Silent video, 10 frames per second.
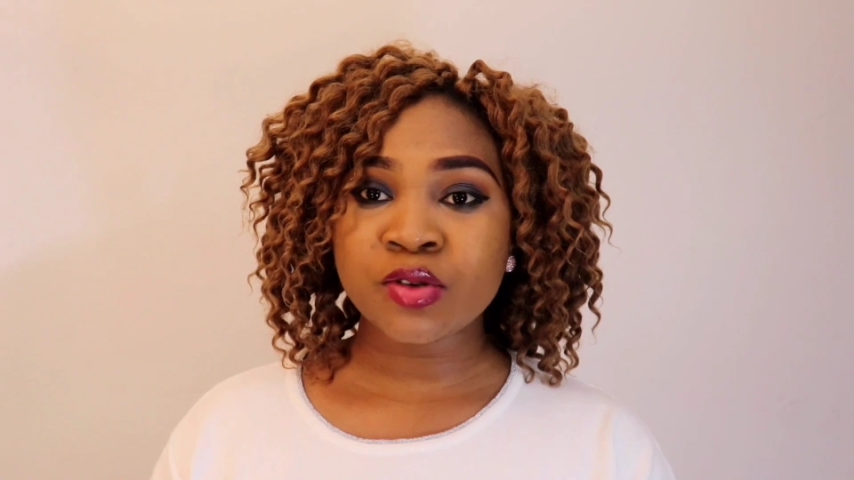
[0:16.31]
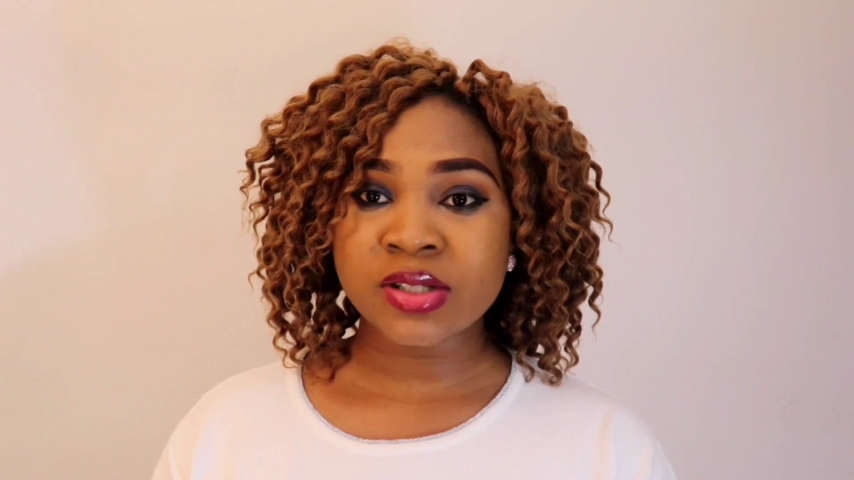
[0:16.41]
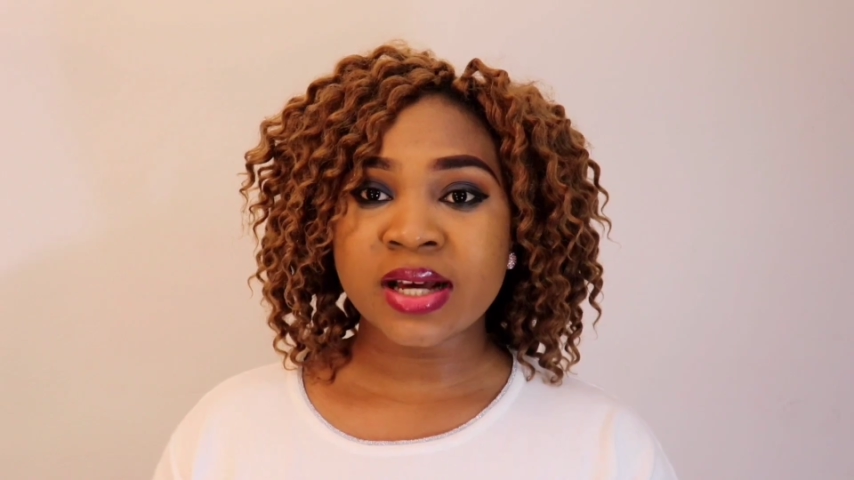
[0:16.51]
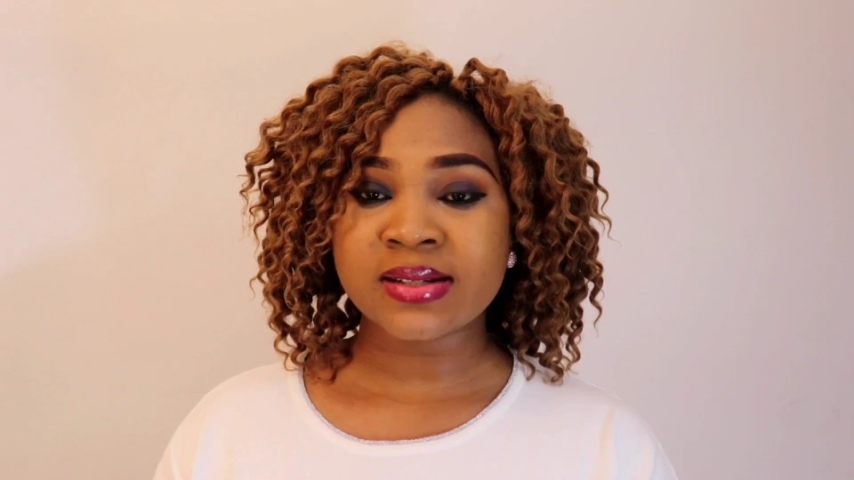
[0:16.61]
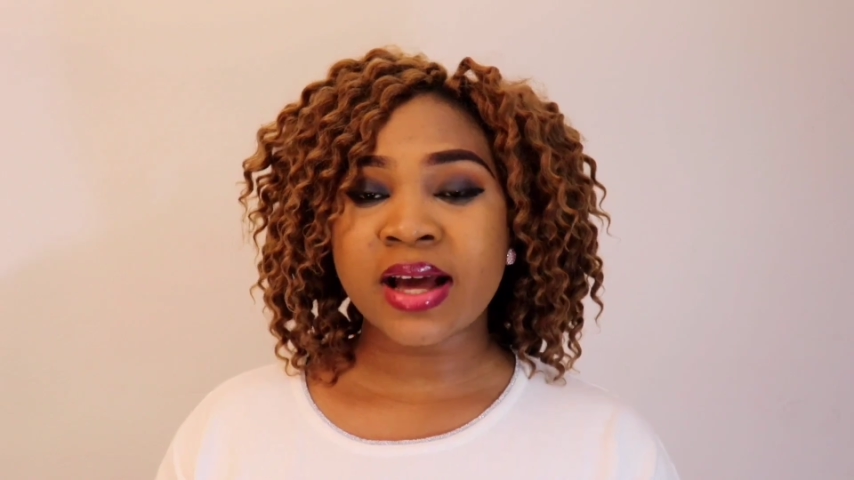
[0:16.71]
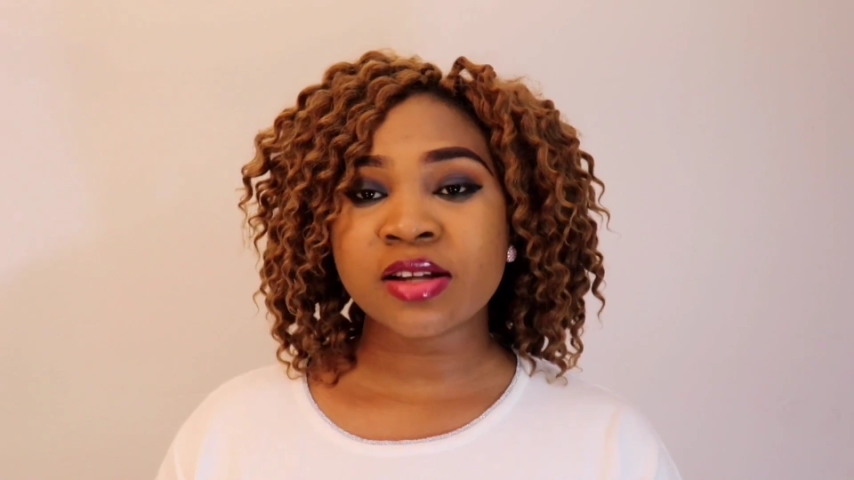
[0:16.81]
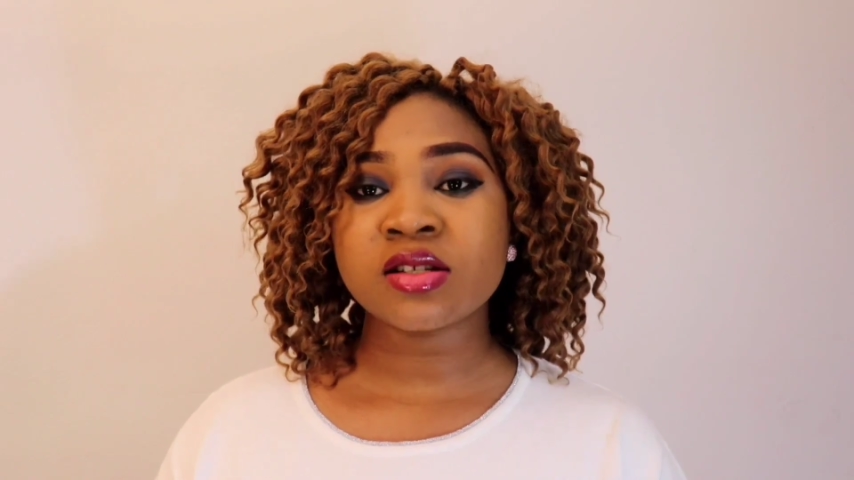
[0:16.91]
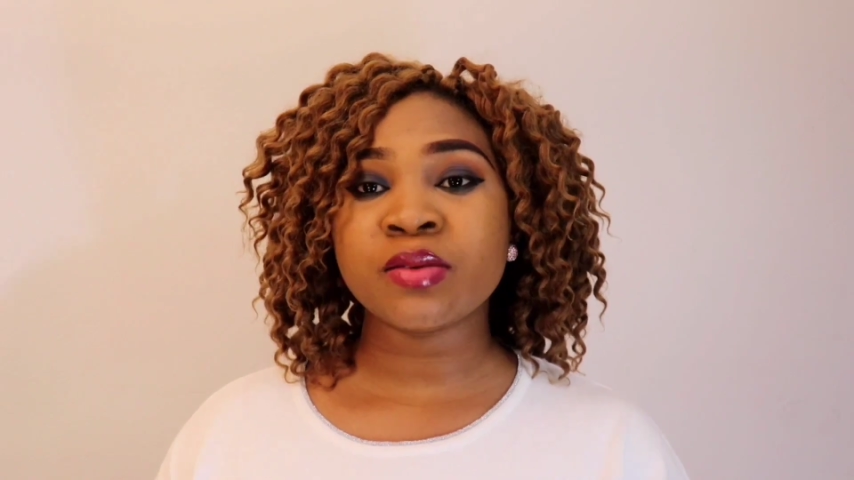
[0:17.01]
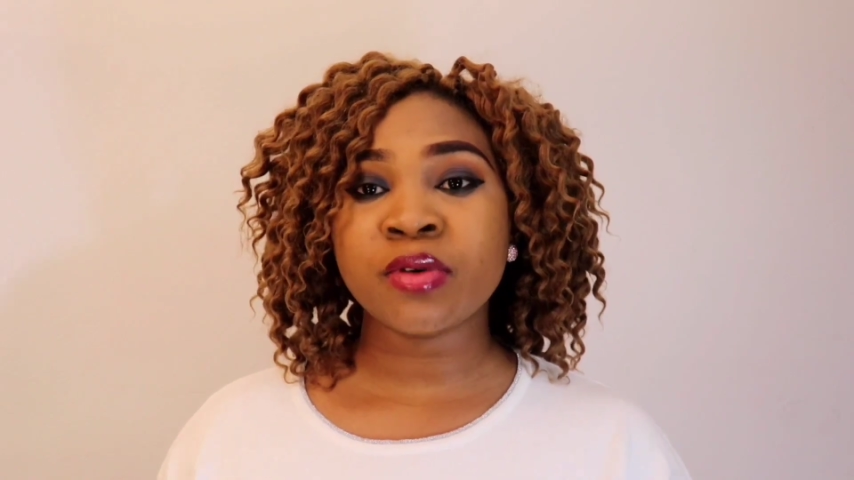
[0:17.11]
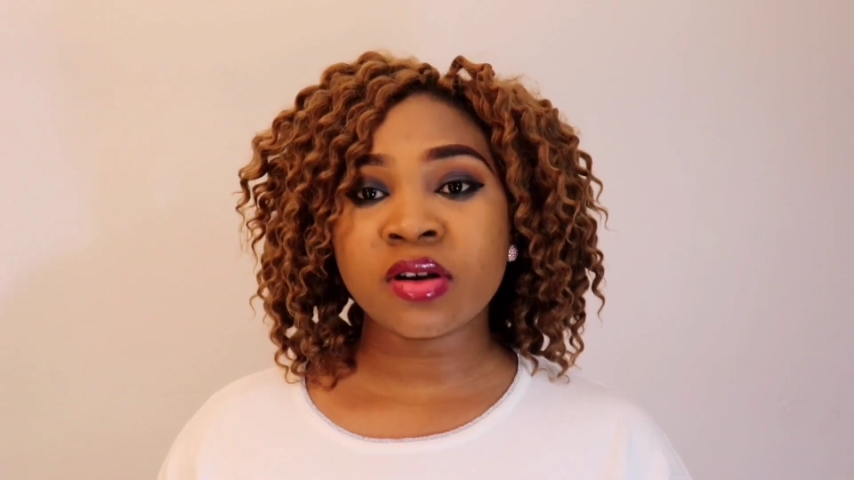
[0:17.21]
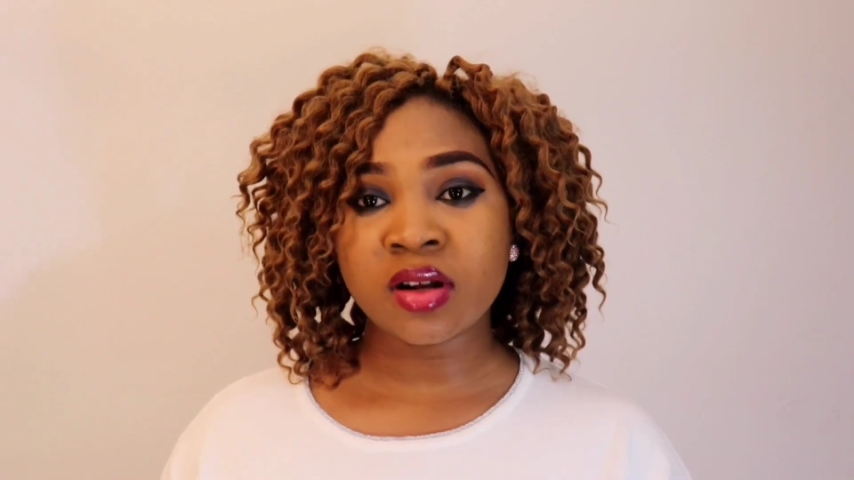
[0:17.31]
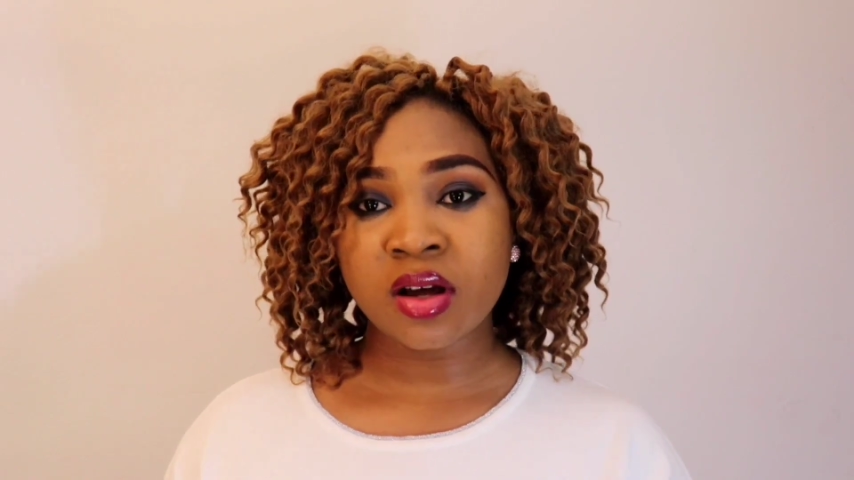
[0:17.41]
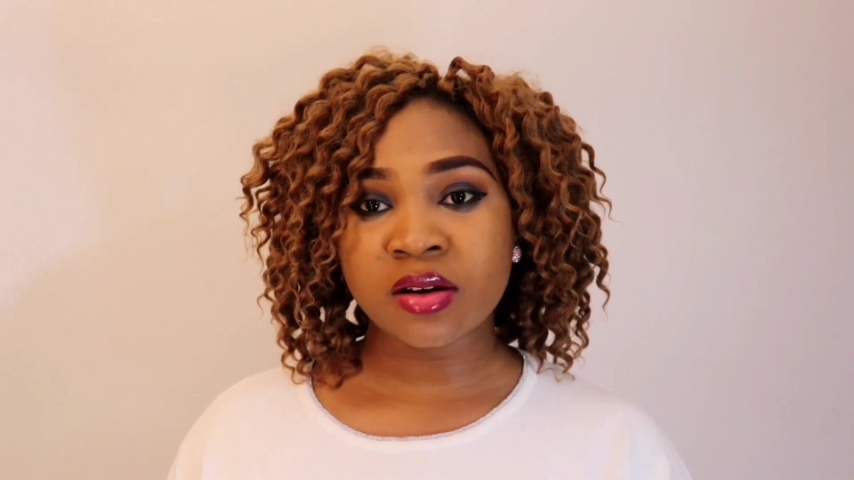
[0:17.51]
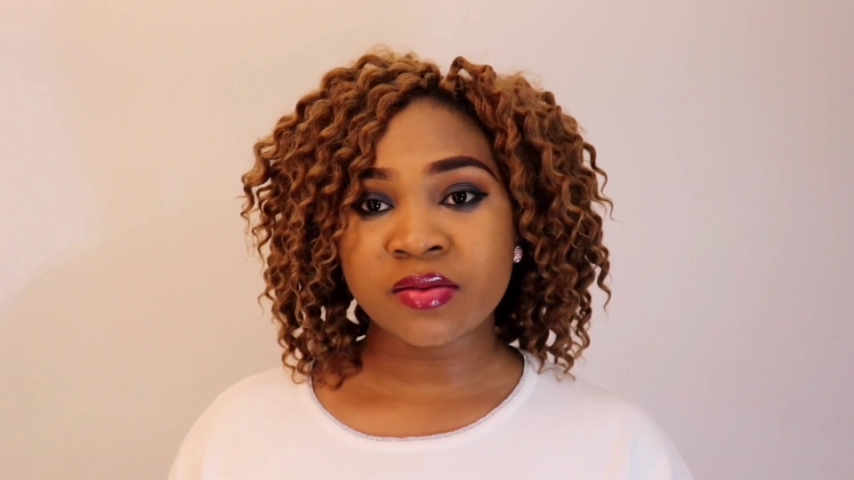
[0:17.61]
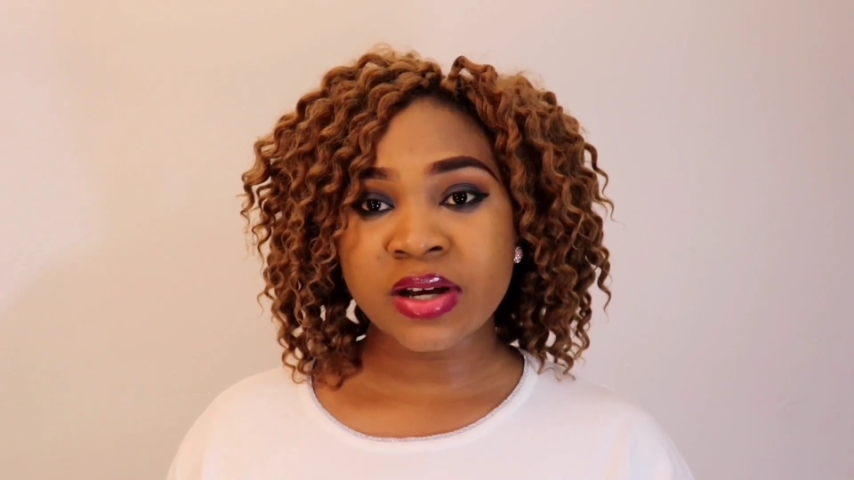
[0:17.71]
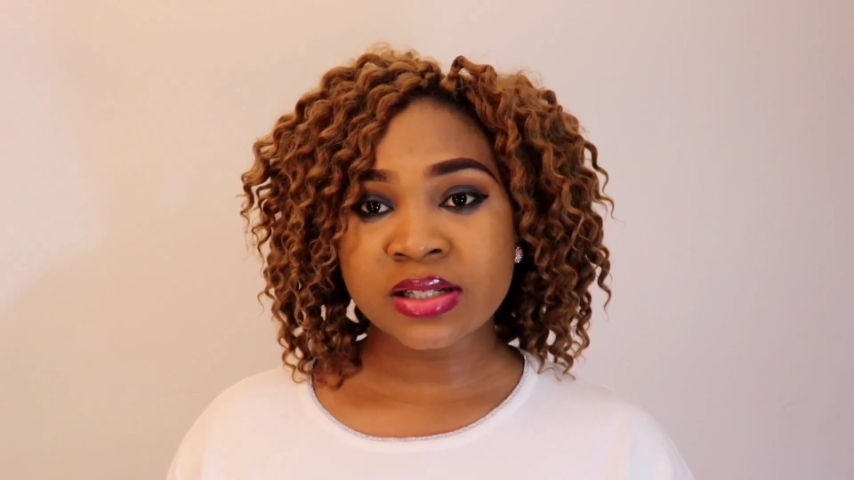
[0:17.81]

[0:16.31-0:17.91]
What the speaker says: protest actually brought a lot